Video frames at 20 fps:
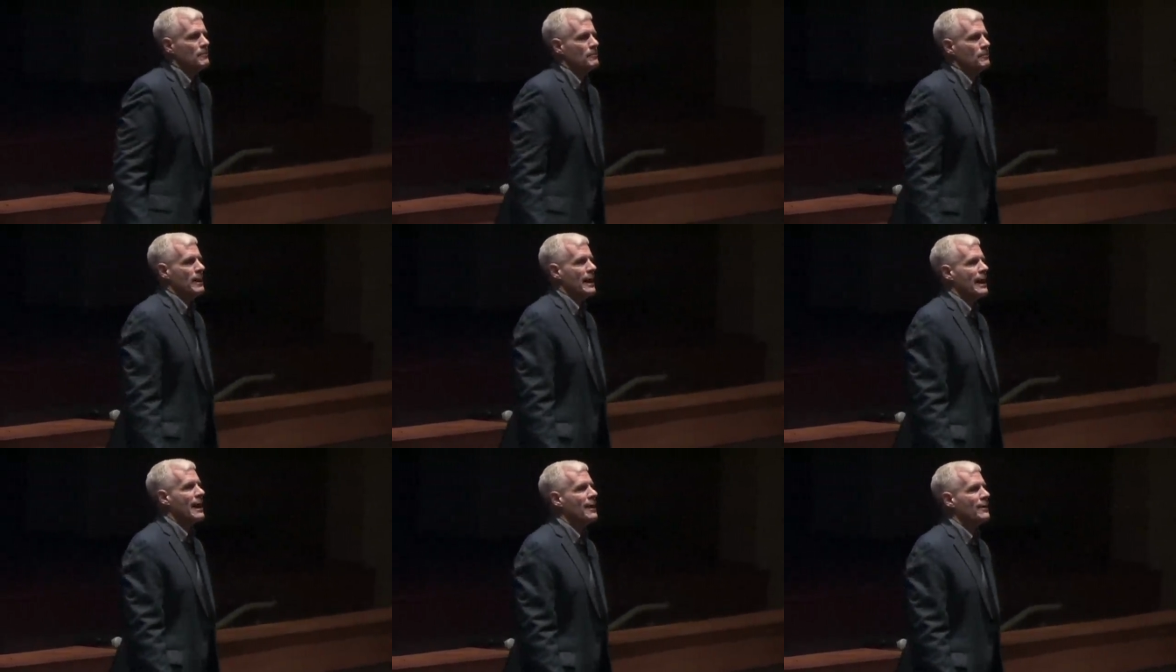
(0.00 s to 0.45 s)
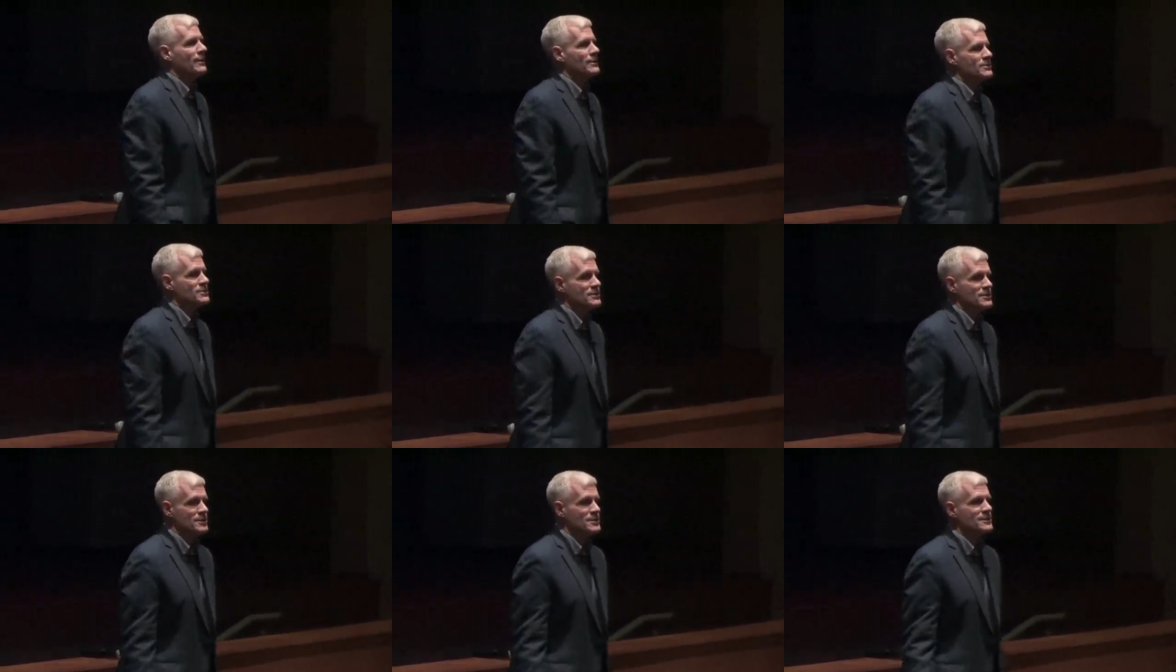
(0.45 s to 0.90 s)

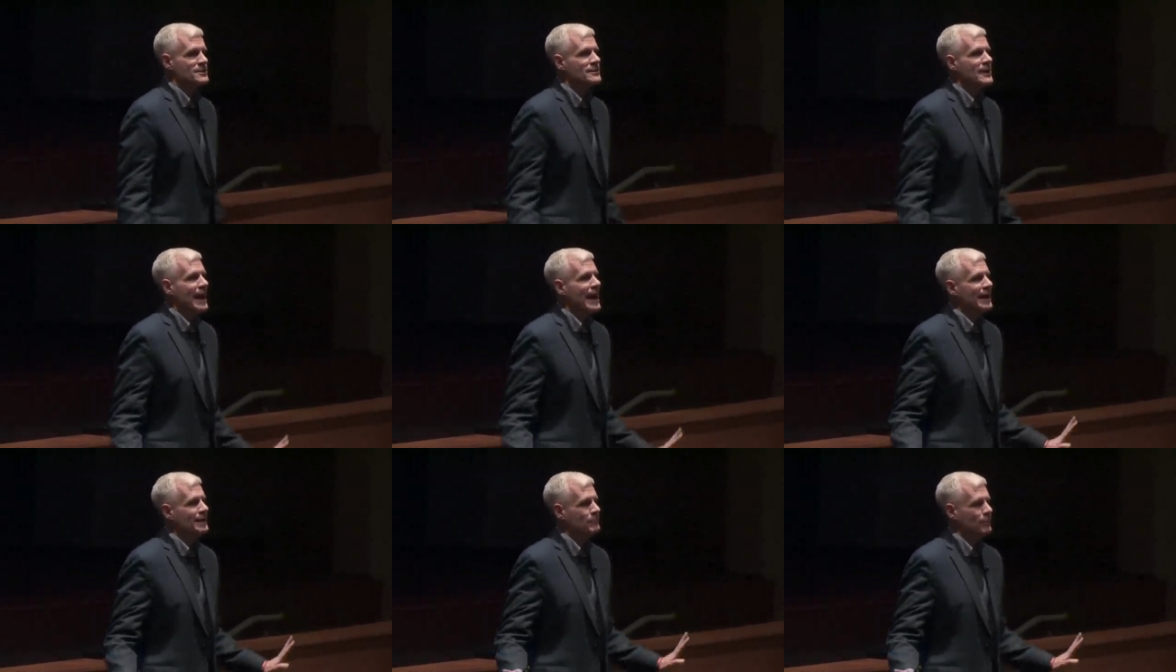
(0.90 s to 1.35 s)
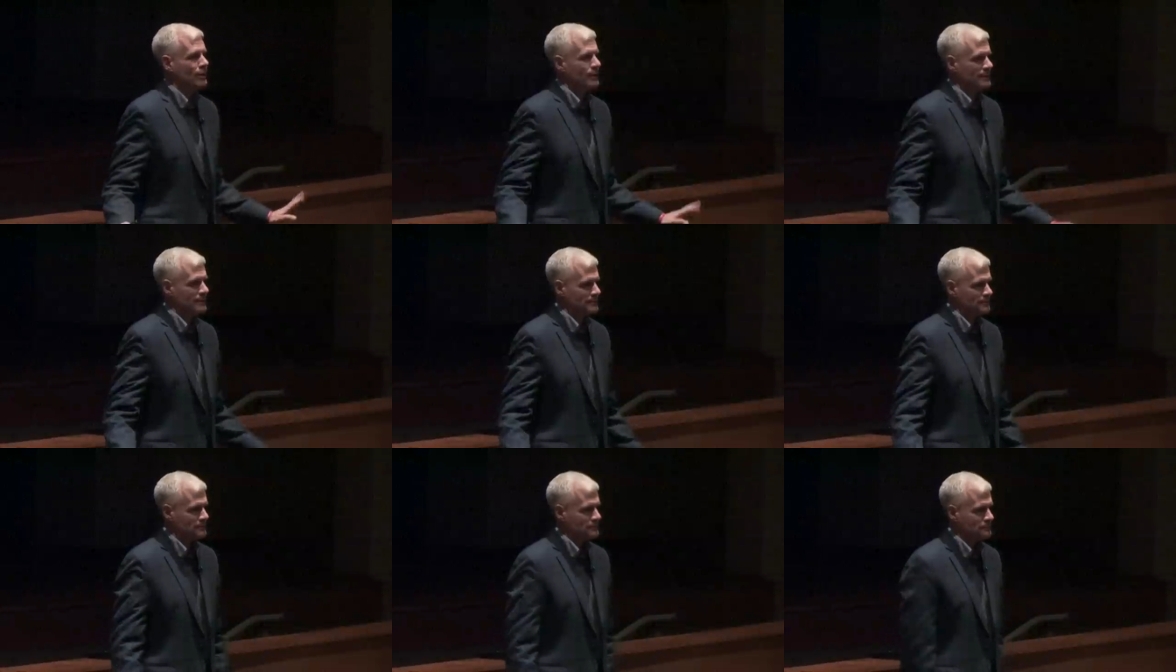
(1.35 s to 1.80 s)
Parents, this is in the
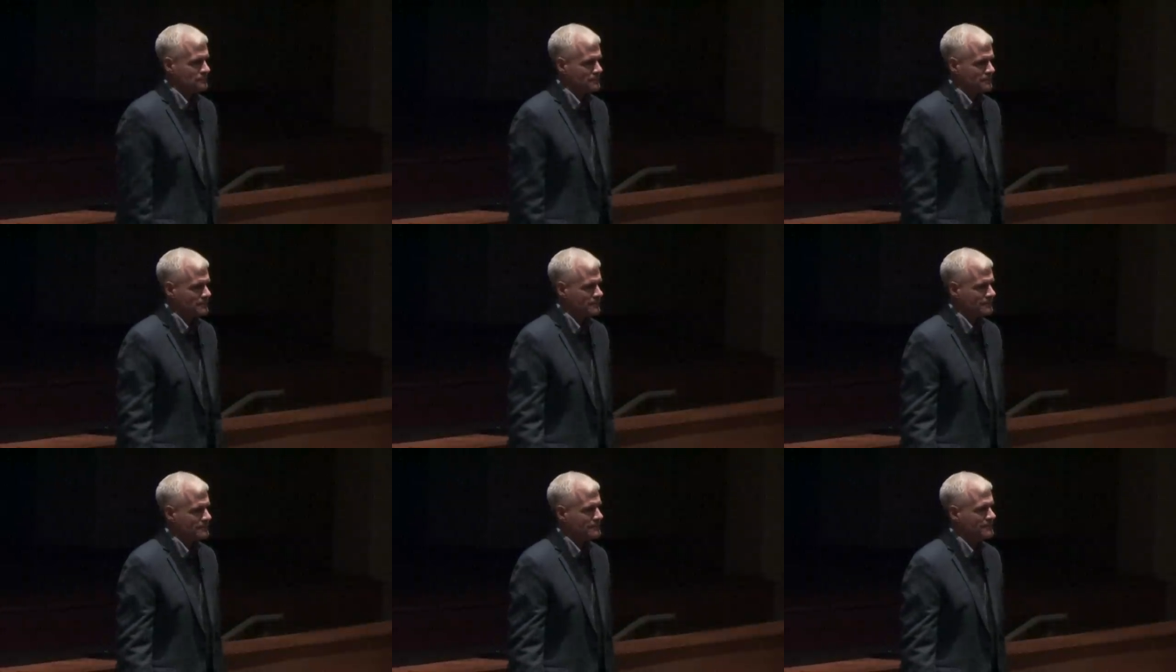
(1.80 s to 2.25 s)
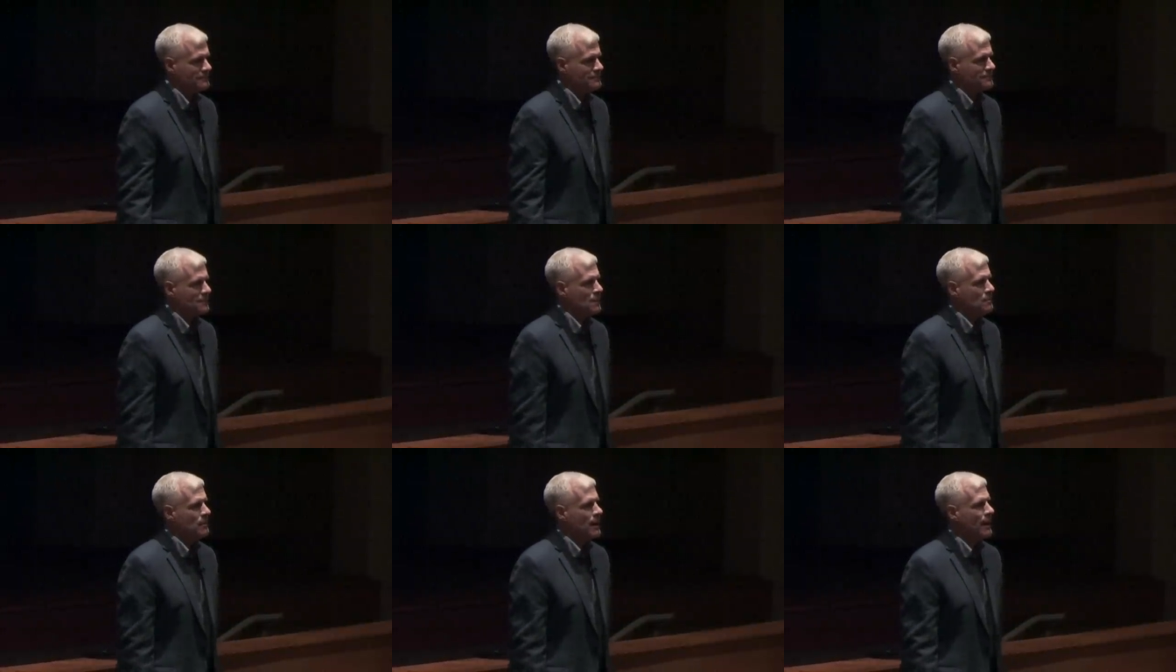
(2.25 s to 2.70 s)
handbook.
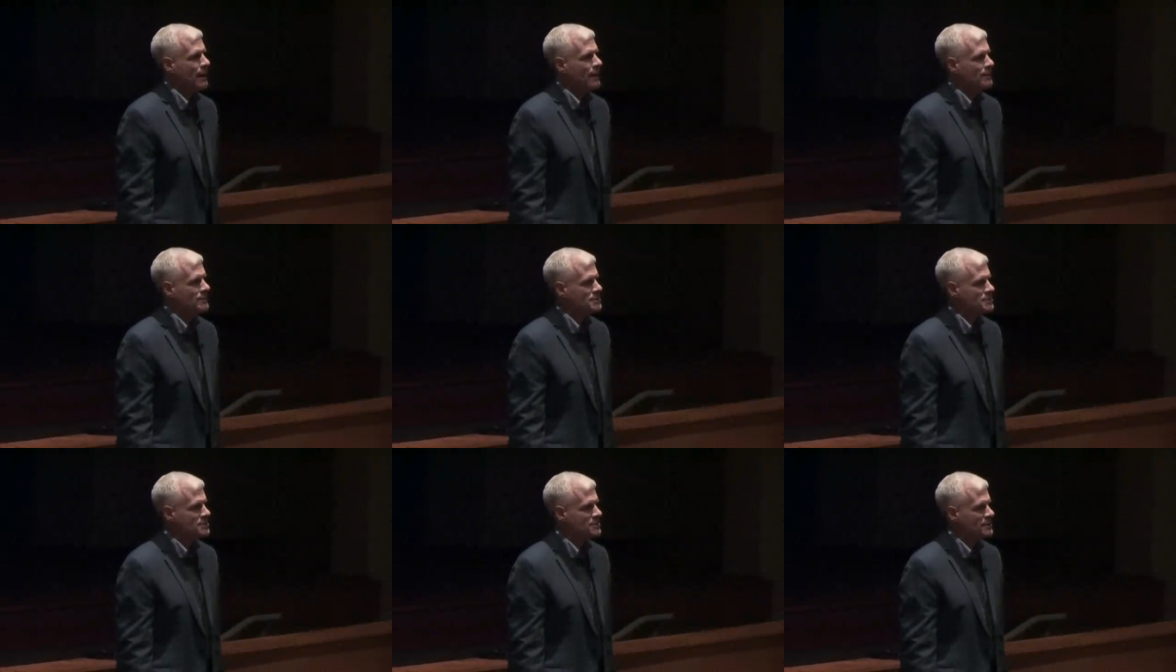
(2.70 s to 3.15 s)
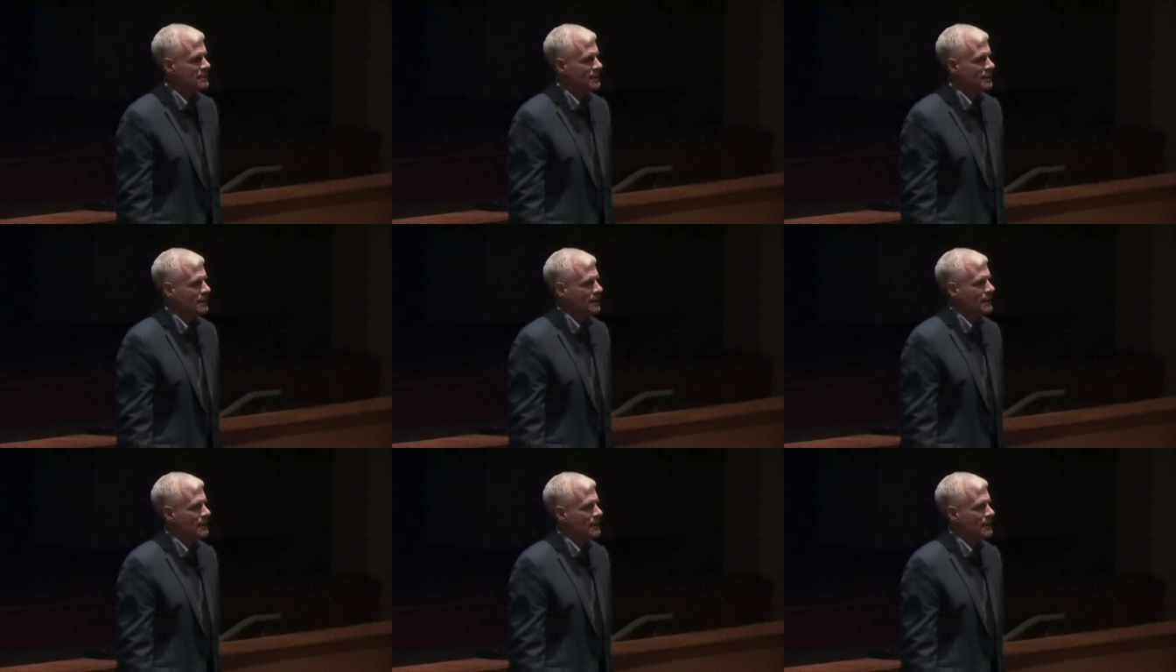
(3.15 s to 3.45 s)
Parents,